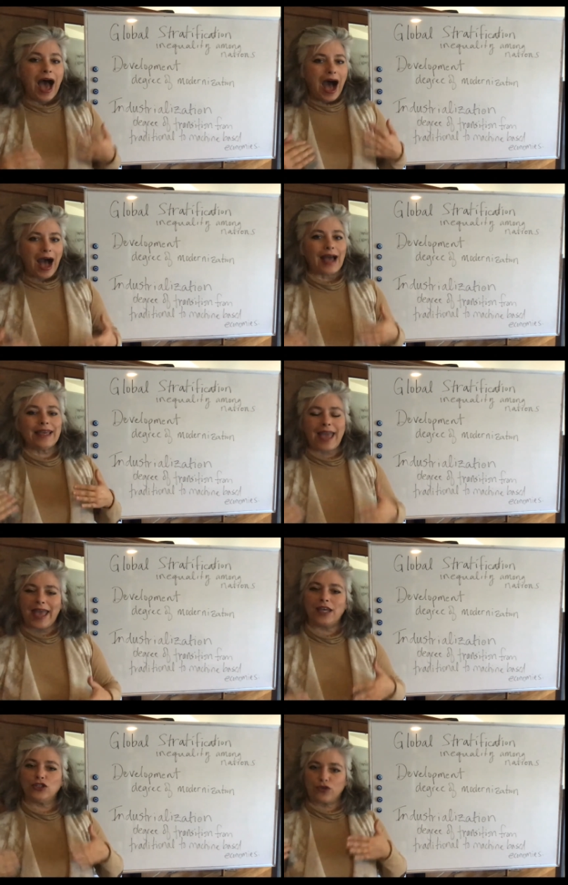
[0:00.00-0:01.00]
I
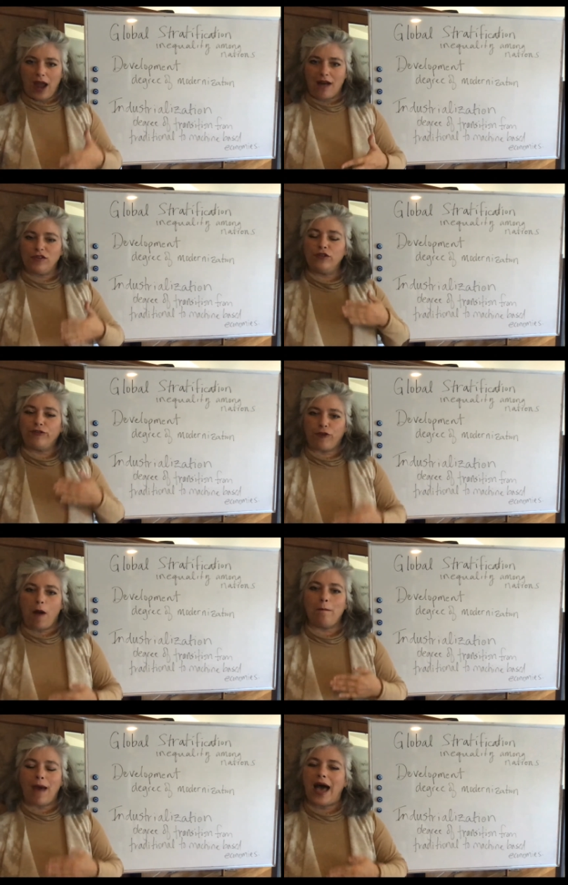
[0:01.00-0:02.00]
can travel
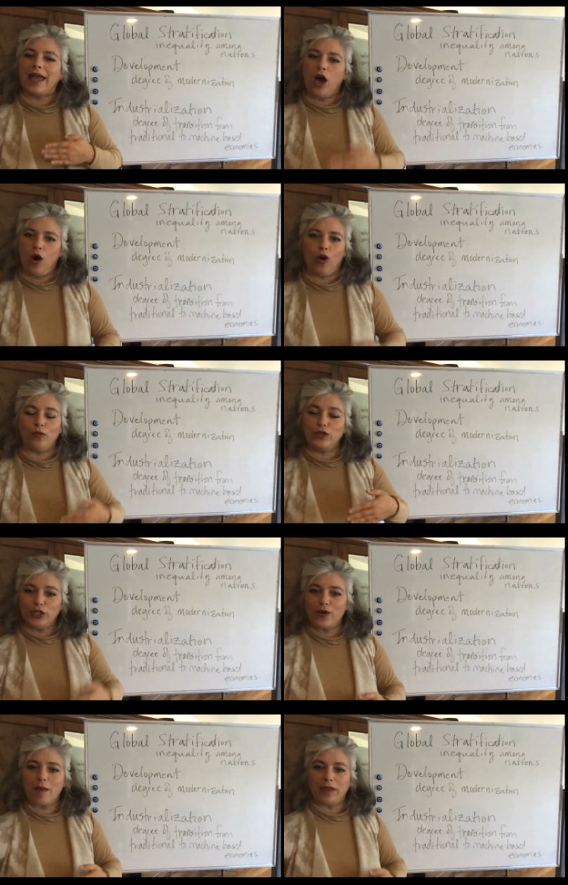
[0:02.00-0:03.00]
from my home
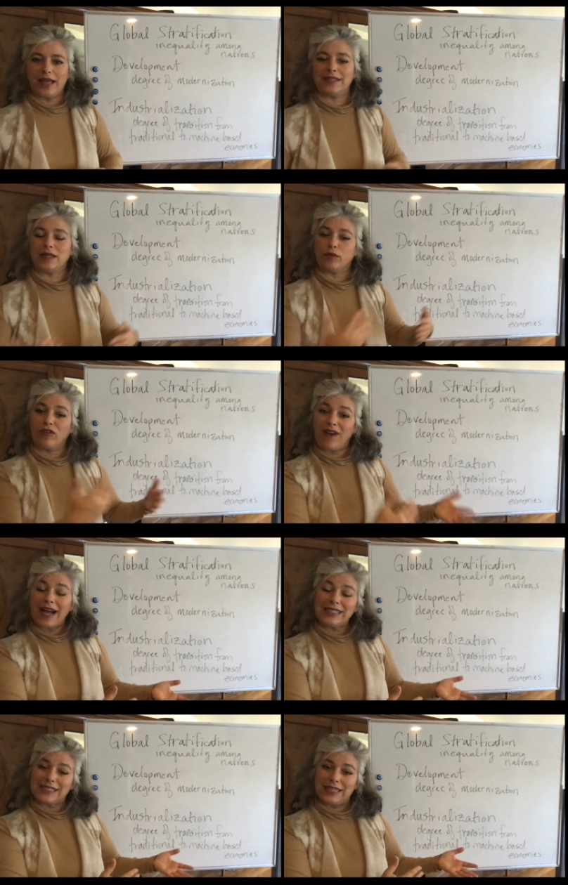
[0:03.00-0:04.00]
to a place that
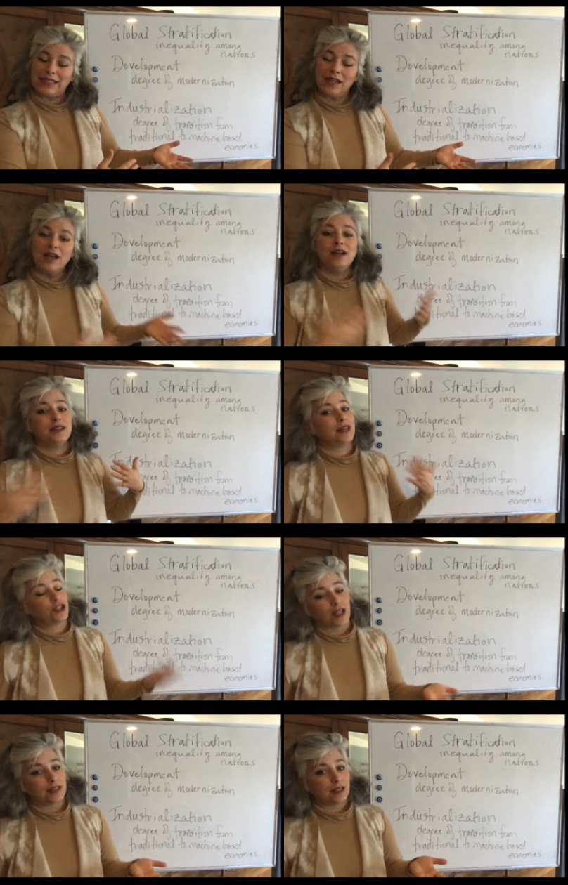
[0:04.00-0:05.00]
provides it,
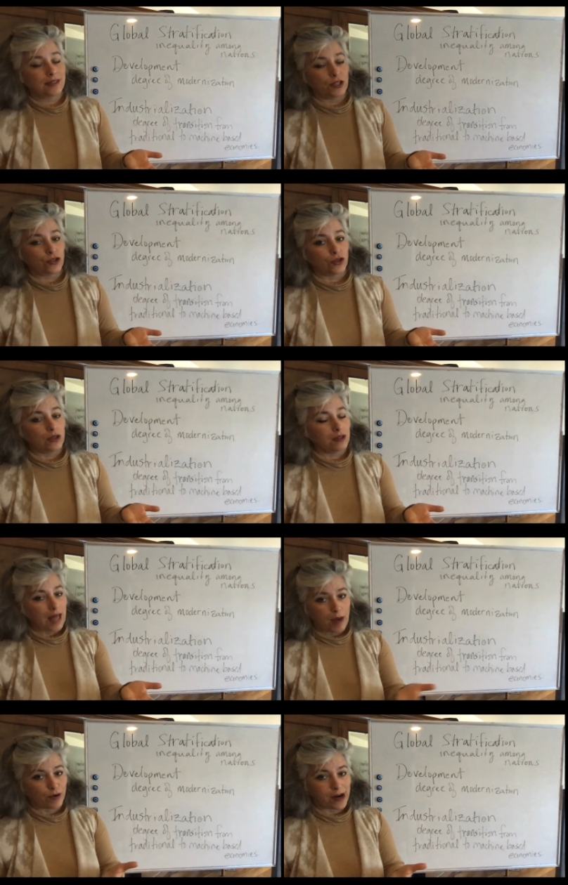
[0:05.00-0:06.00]
such as the central
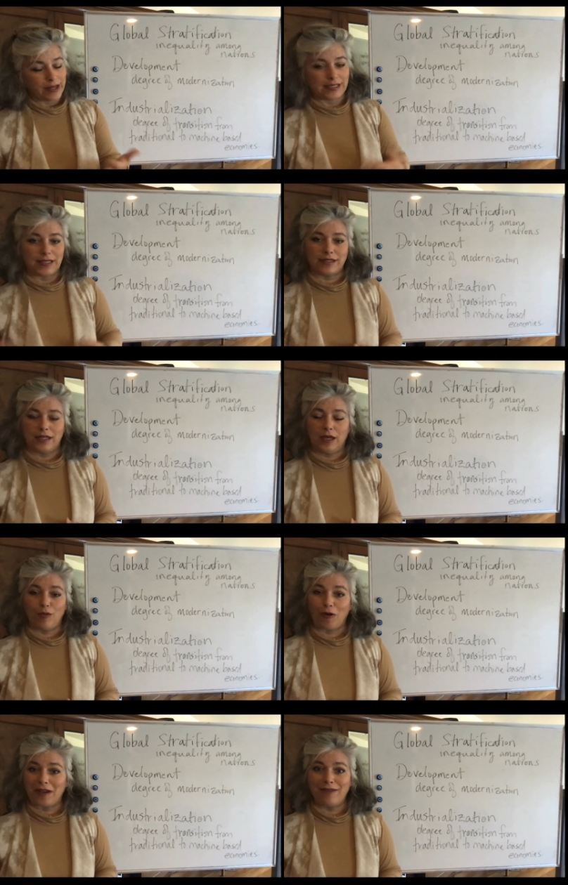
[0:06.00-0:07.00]
library system
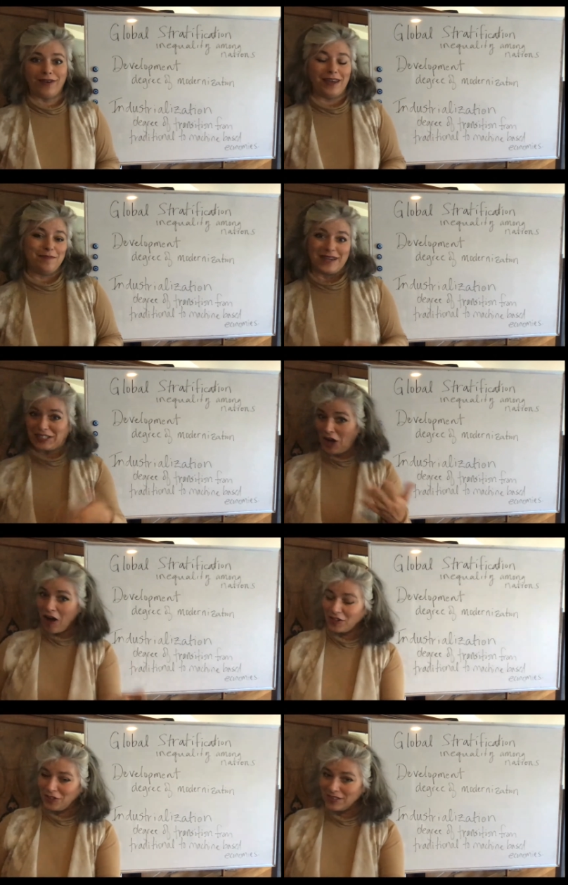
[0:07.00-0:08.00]
or even
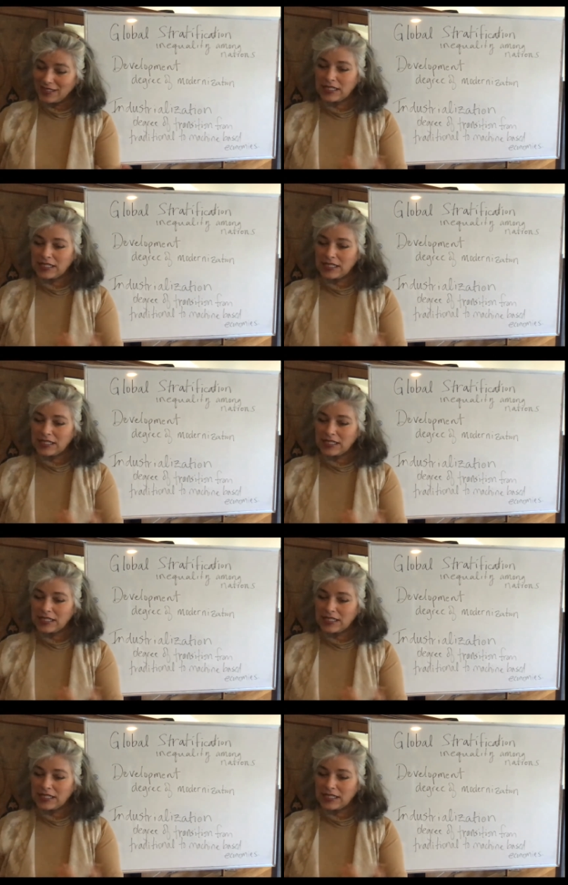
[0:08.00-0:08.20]
McDonald's